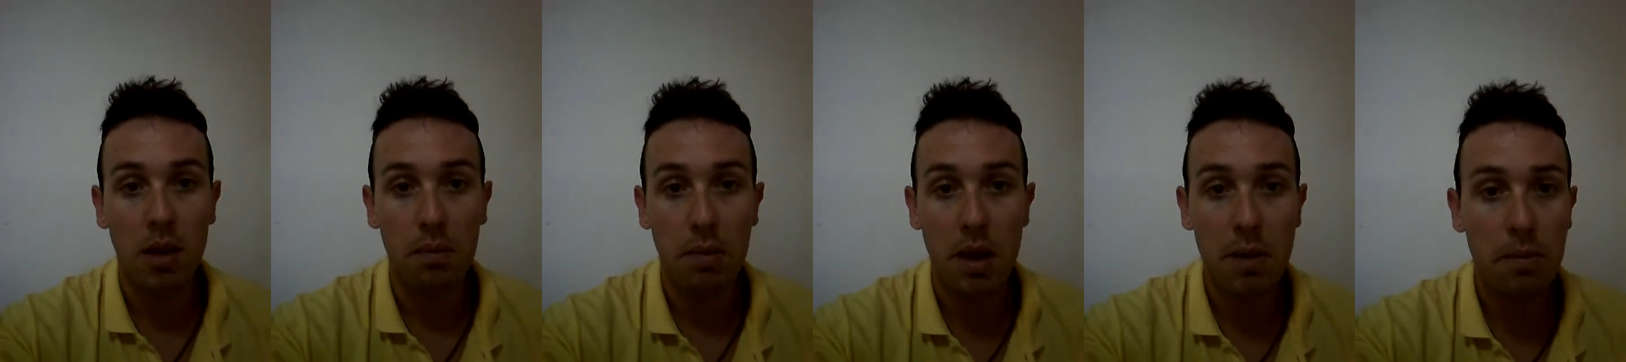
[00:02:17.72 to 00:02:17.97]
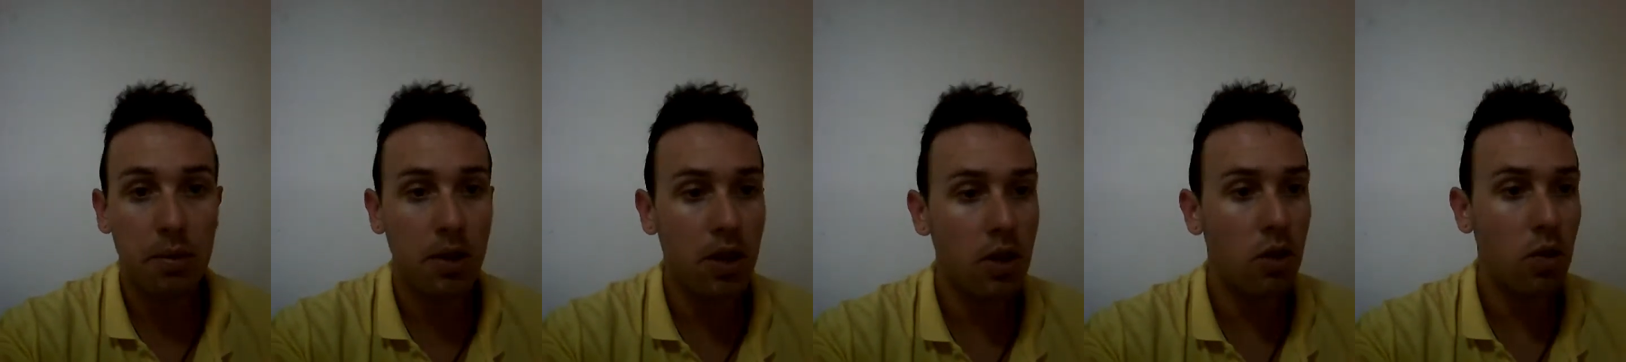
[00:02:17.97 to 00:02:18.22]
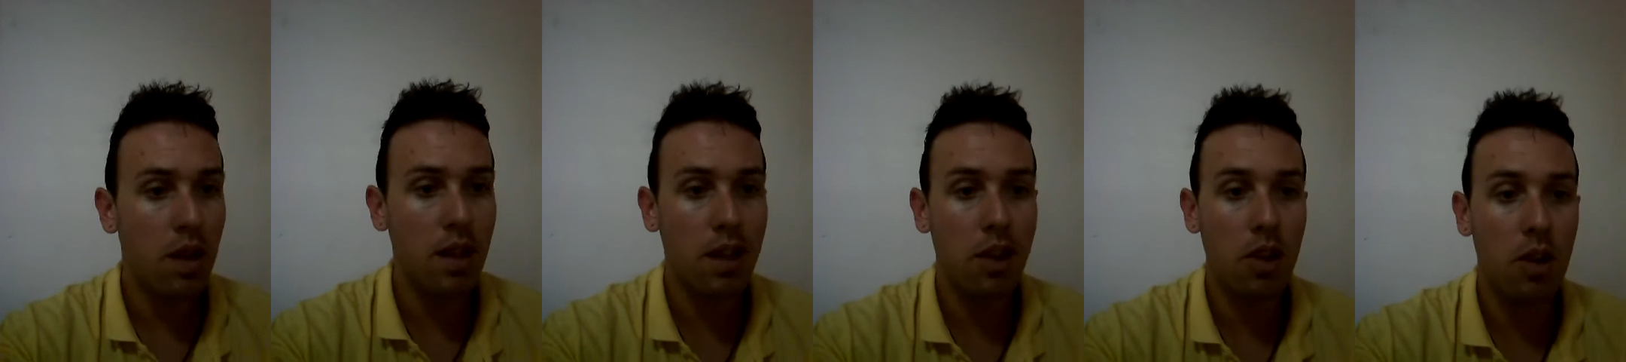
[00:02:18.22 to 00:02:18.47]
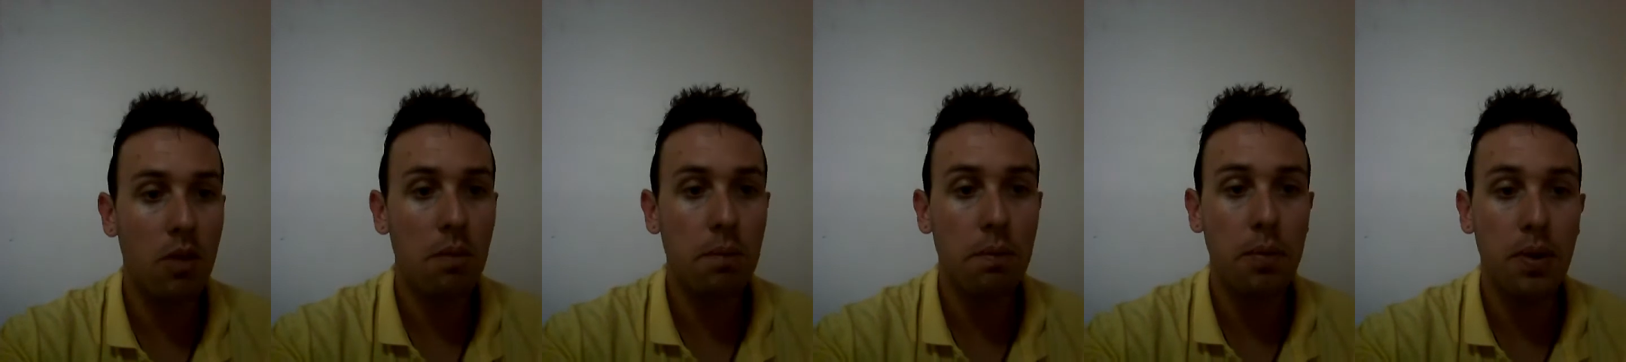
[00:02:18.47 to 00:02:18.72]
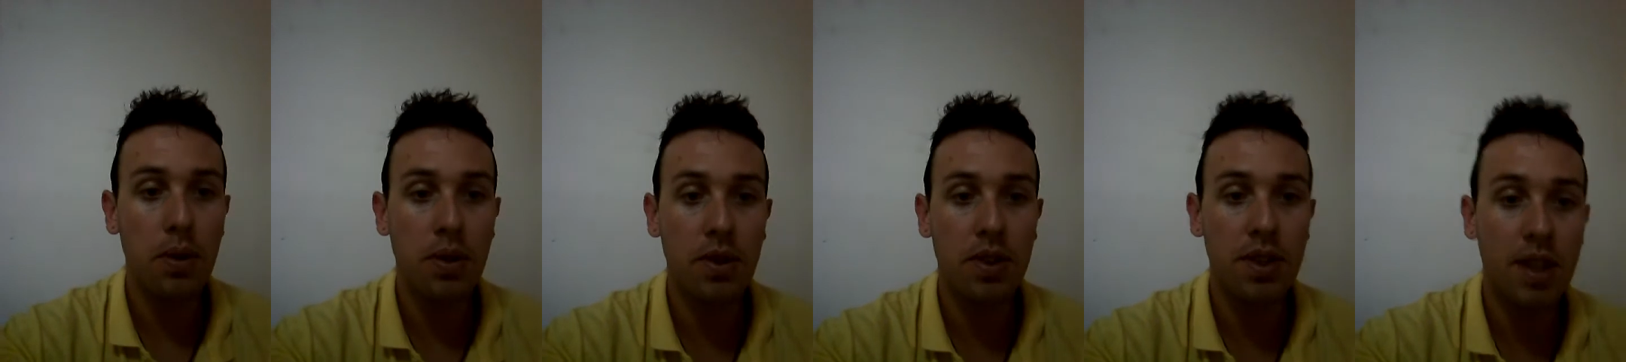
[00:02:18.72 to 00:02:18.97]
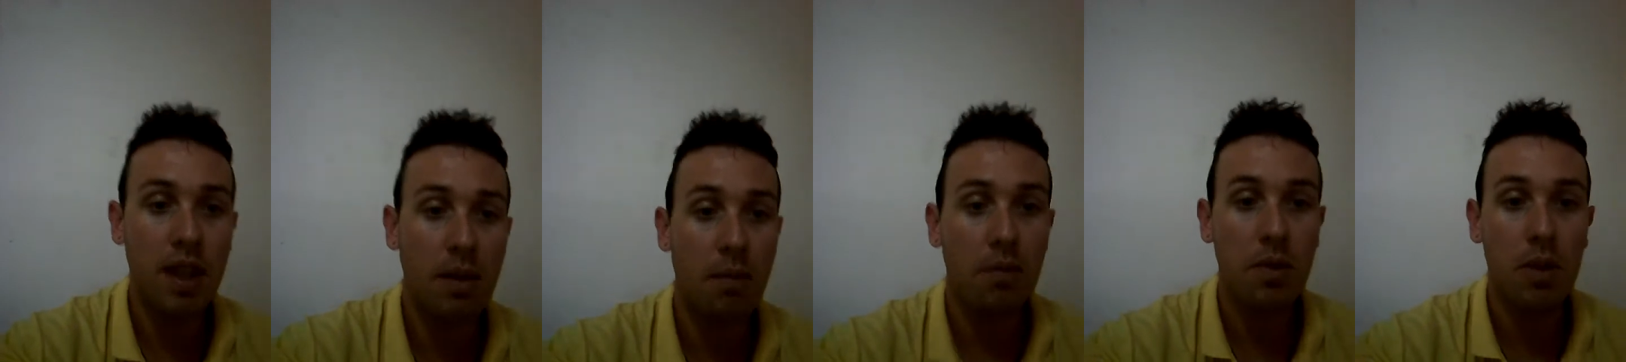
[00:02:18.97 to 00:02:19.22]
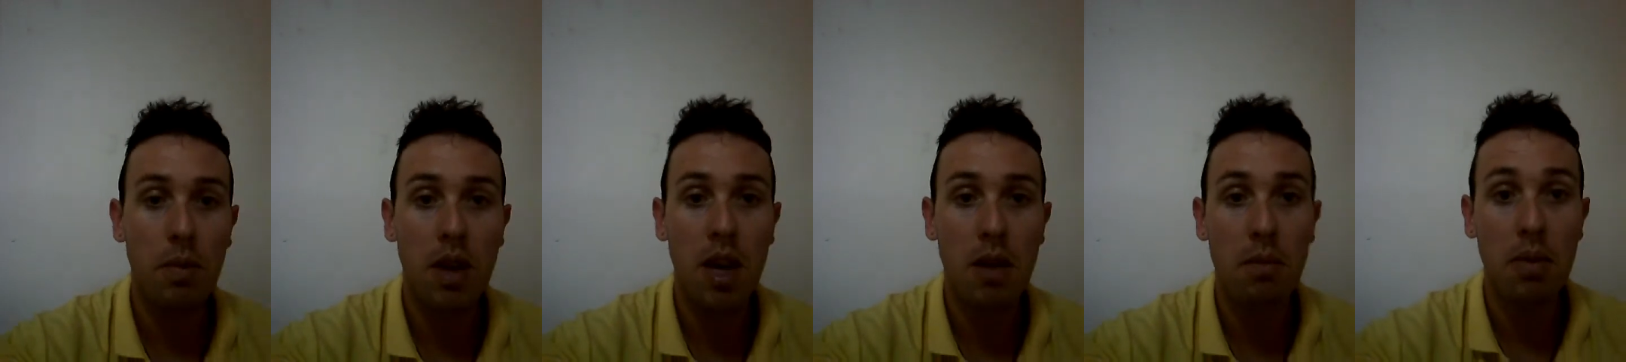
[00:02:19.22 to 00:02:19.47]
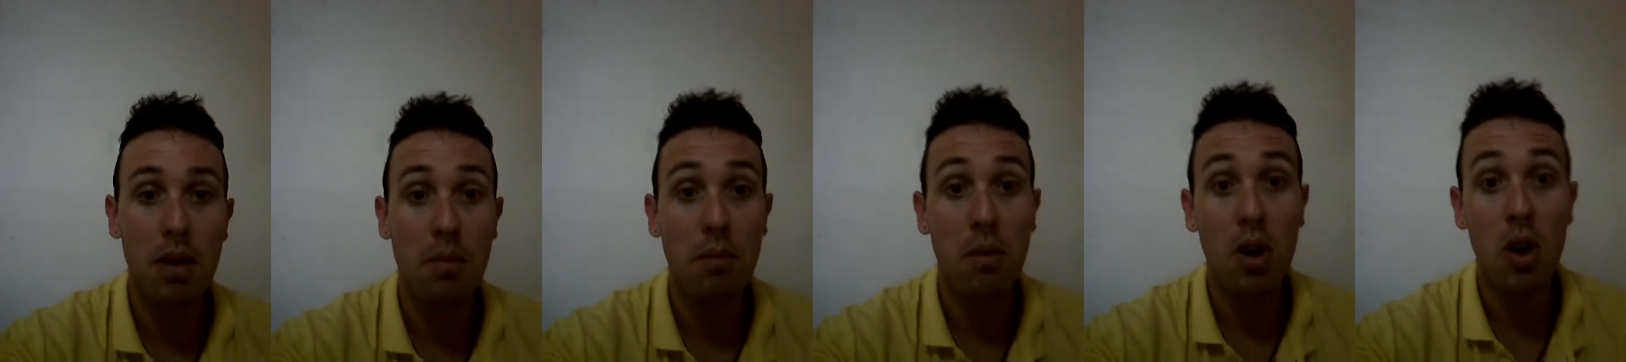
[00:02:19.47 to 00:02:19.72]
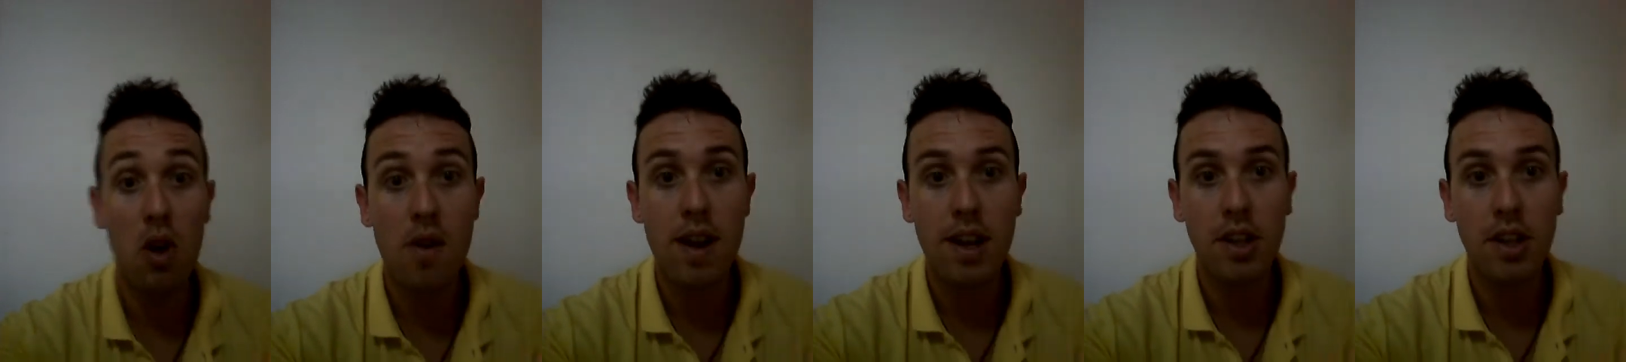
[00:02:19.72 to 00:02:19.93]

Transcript: People in Kuala Lumpur seem to be a bit more